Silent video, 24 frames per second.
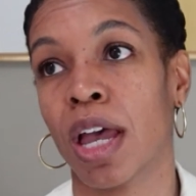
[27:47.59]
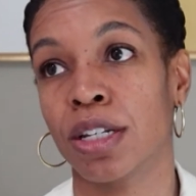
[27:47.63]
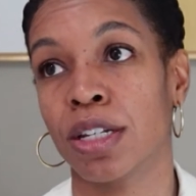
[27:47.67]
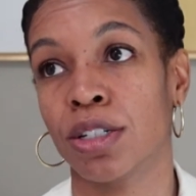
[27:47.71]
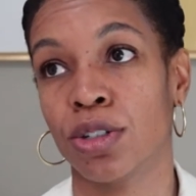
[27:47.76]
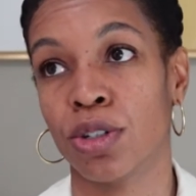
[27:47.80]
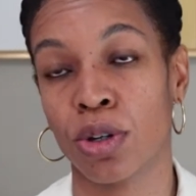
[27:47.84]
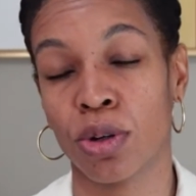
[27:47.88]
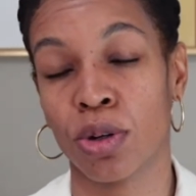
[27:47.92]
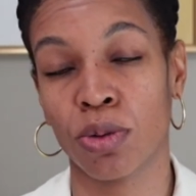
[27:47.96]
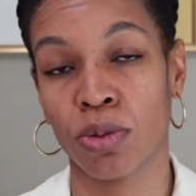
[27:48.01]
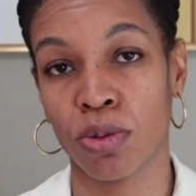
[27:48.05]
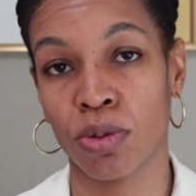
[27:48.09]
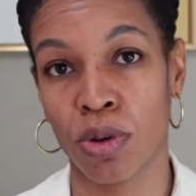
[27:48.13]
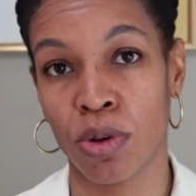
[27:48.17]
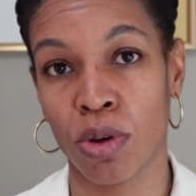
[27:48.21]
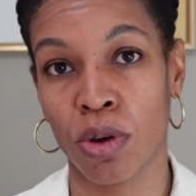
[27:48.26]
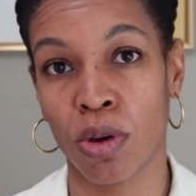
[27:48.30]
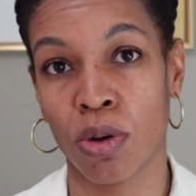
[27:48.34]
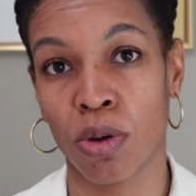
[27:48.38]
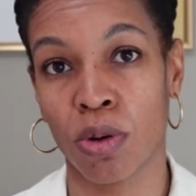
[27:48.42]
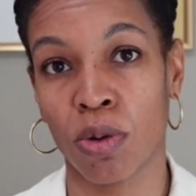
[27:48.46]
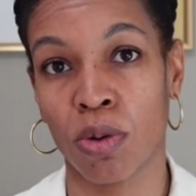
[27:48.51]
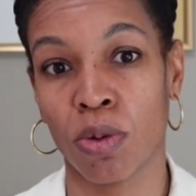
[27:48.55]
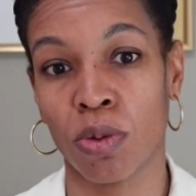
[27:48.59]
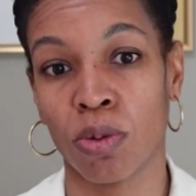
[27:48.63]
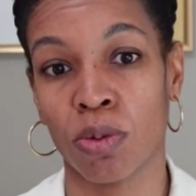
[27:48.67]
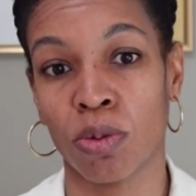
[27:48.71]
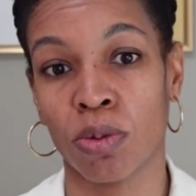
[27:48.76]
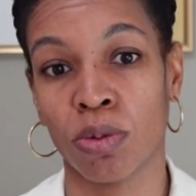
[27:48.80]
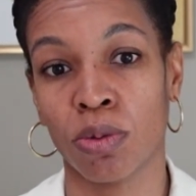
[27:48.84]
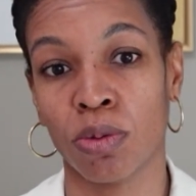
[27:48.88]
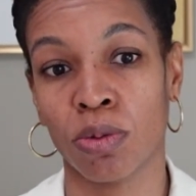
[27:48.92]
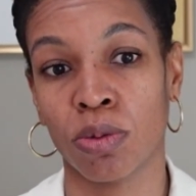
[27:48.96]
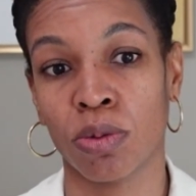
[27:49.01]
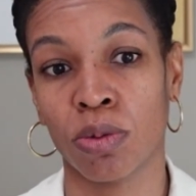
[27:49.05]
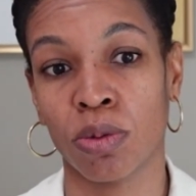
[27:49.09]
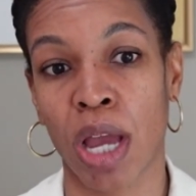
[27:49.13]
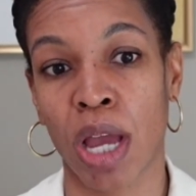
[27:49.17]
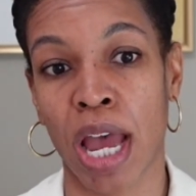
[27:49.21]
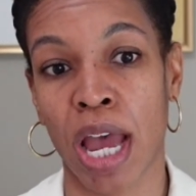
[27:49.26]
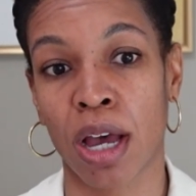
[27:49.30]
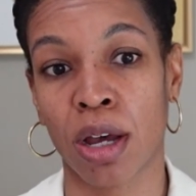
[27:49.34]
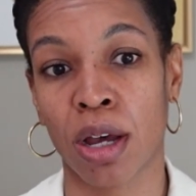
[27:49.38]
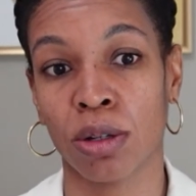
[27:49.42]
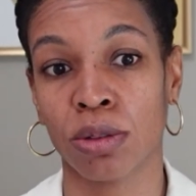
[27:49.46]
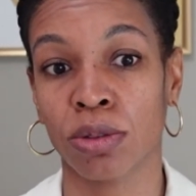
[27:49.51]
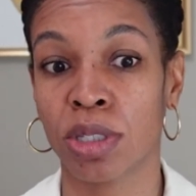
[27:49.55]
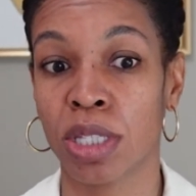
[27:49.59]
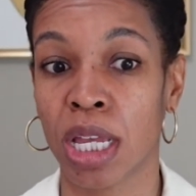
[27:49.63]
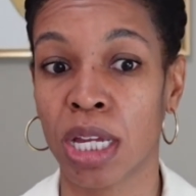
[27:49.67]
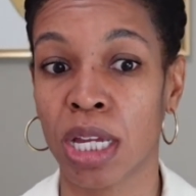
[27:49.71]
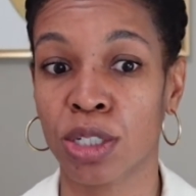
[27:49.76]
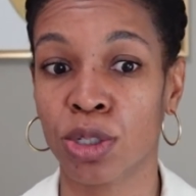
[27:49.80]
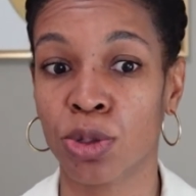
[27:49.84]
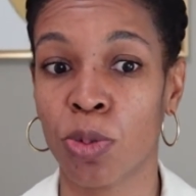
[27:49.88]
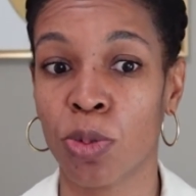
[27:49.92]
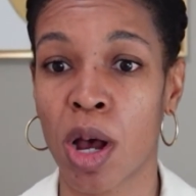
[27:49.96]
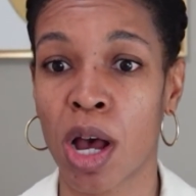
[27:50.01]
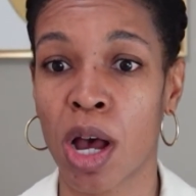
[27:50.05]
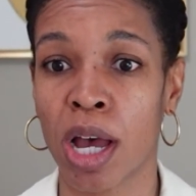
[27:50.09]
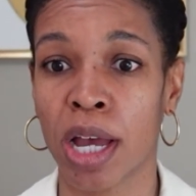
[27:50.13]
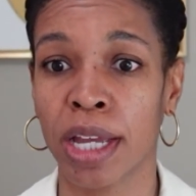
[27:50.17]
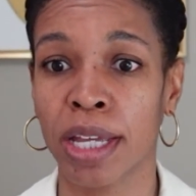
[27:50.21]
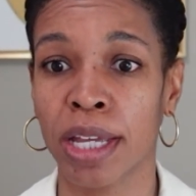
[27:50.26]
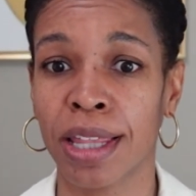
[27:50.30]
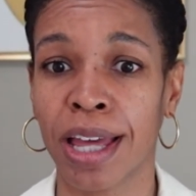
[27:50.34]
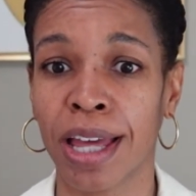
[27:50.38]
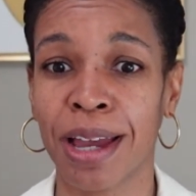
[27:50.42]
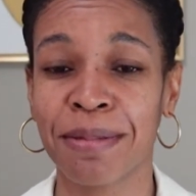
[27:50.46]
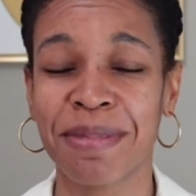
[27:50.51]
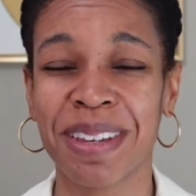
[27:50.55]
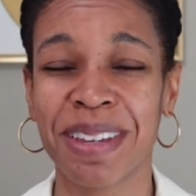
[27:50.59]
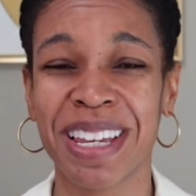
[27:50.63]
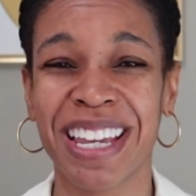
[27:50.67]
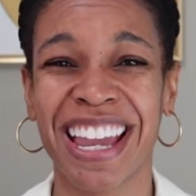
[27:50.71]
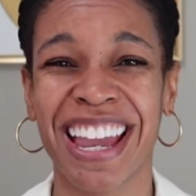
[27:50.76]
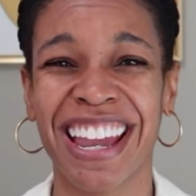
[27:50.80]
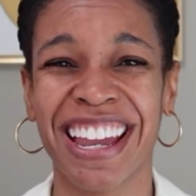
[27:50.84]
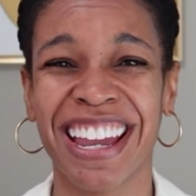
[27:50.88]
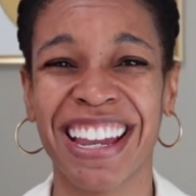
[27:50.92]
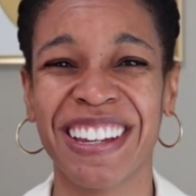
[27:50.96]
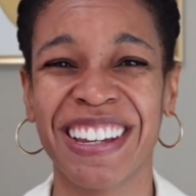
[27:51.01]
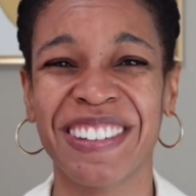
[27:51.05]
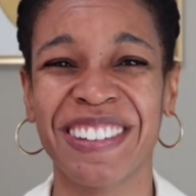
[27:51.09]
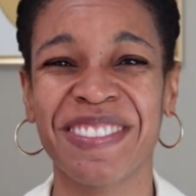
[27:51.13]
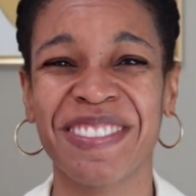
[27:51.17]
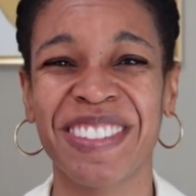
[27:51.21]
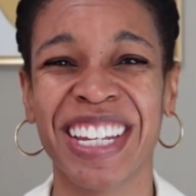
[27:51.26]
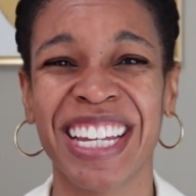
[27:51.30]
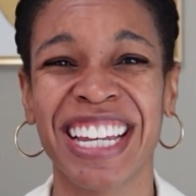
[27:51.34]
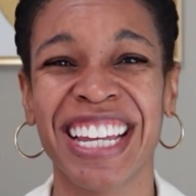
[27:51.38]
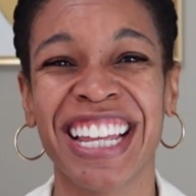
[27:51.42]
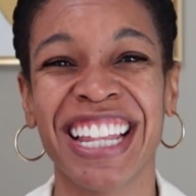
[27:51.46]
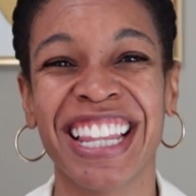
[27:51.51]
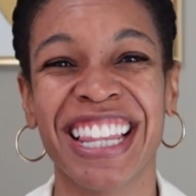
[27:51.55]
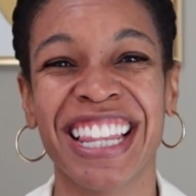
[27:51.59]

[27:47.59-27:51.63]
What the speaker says: I don't know how/why that became